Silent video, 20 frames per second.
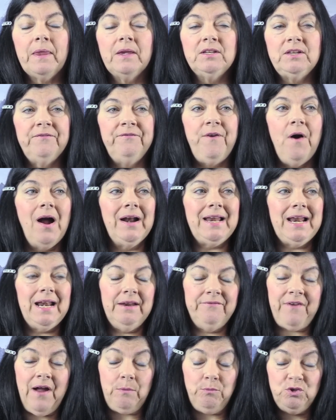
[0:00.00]
to find out
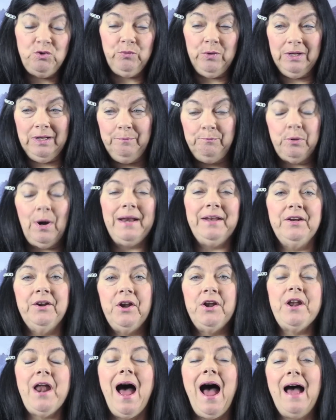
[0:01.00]
if I was really pregnant
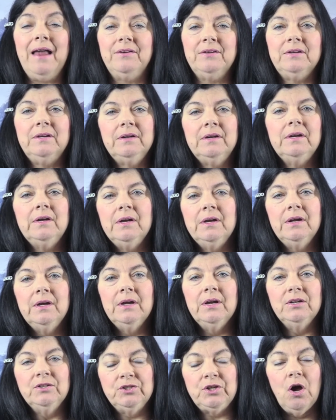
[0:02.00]
or not.
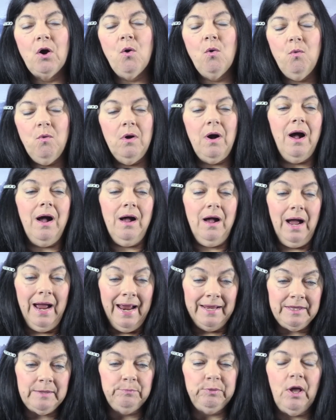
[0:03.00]
So I
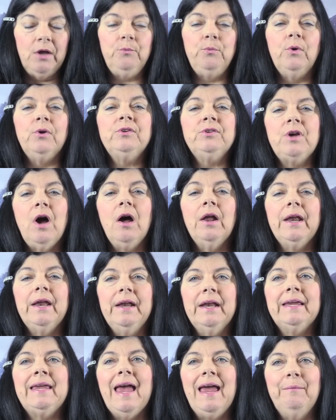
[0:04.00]
had the blood work done,
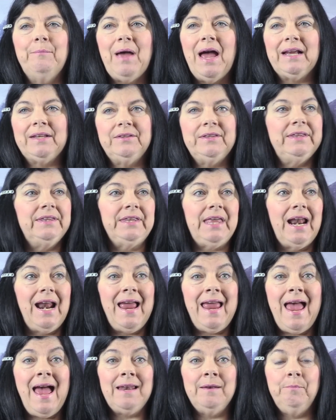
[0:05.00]
and it came back that
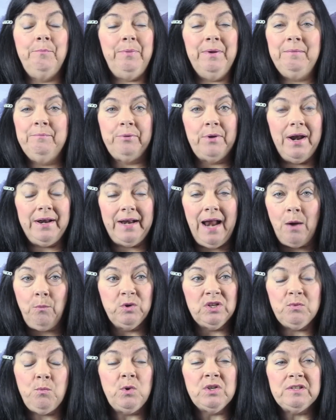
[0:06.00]
I hadn't been pregnant. I
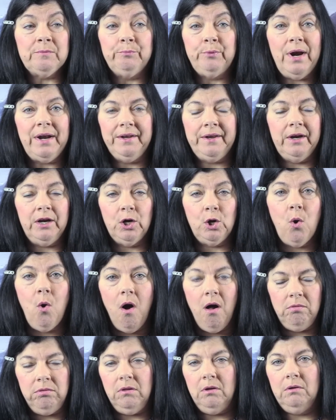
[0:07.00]
was wasn't pregnant at
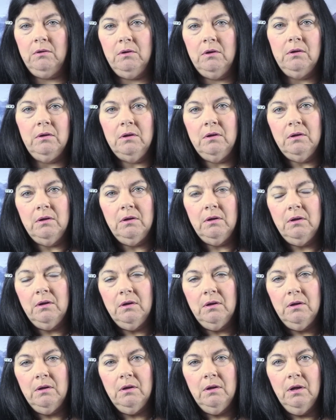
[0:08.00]
all,
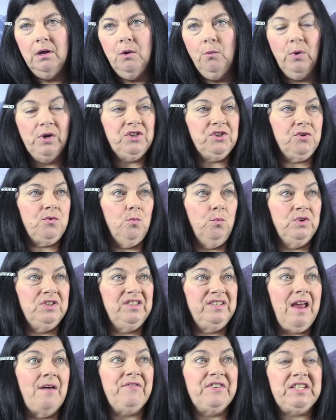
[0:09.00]
which was
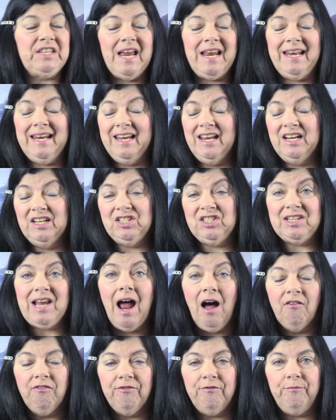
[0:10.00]
devastating in
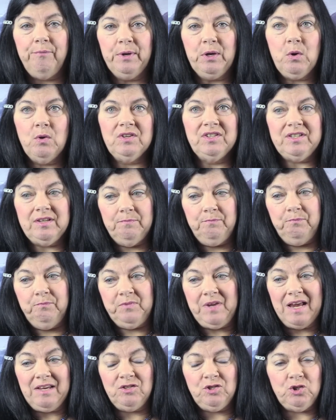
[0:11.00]
itself because the
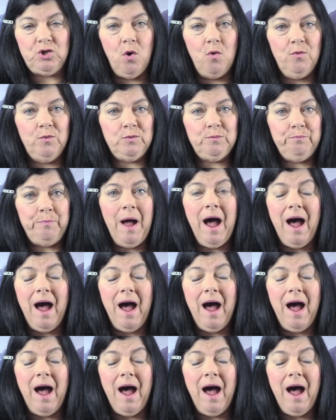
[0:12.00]
test shows